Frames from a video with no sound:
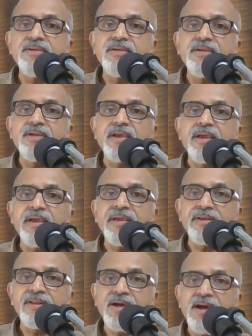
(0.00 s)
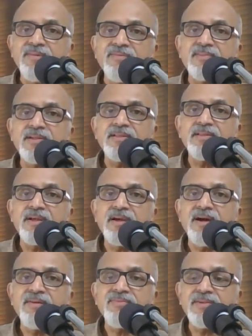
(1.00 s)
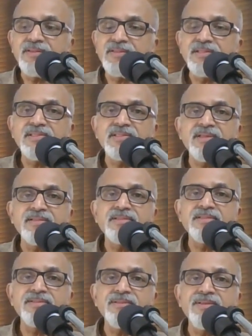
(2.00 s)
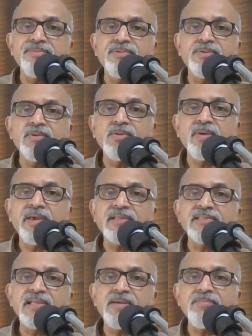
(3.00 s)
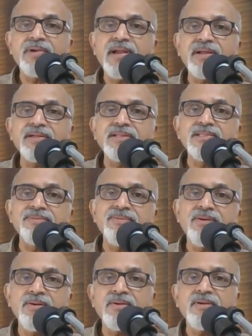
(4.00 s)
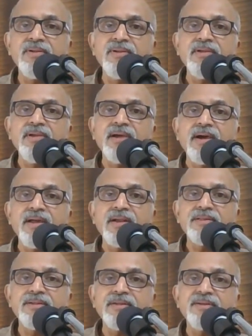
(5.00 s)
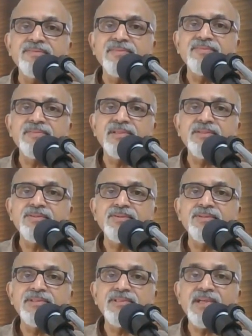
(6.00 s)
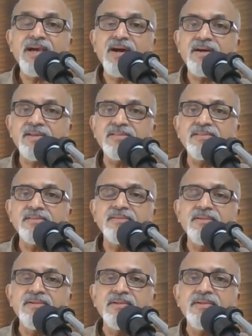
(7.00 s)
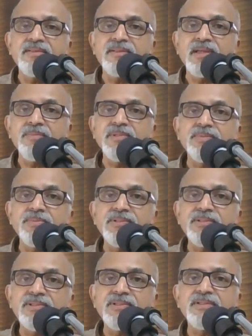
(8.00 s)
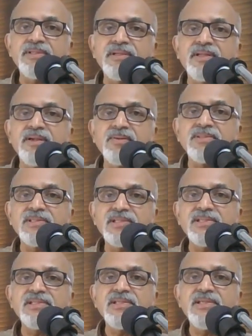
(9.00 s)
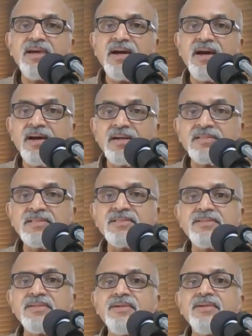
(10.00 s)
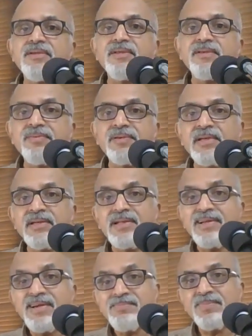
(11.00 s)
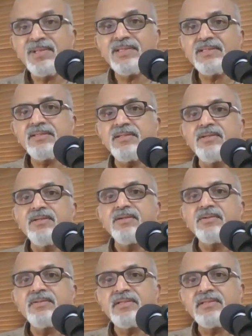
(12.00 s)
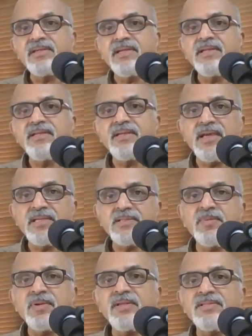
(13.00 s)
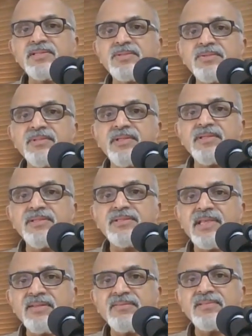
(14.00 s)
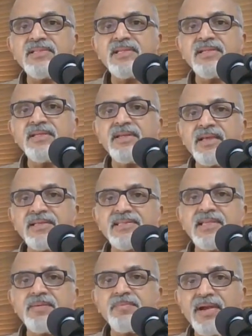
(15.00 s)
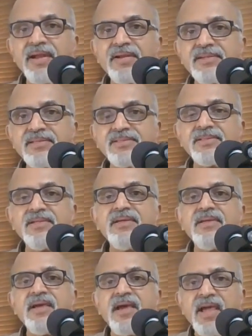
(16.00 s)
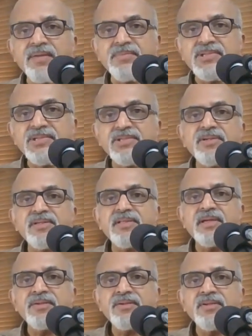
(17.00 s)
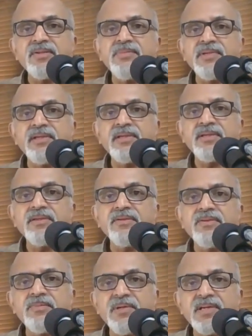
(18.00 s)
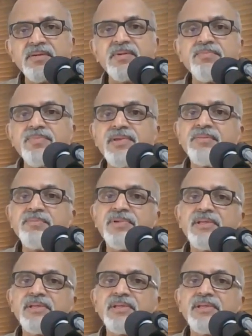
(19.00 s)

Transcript: and after these things, if you do exam practice for another 15-20 hours, that means put together around 60 hours. If you can commit to the training as well as to the self-study and exam practice, I'm sure that you become a PMP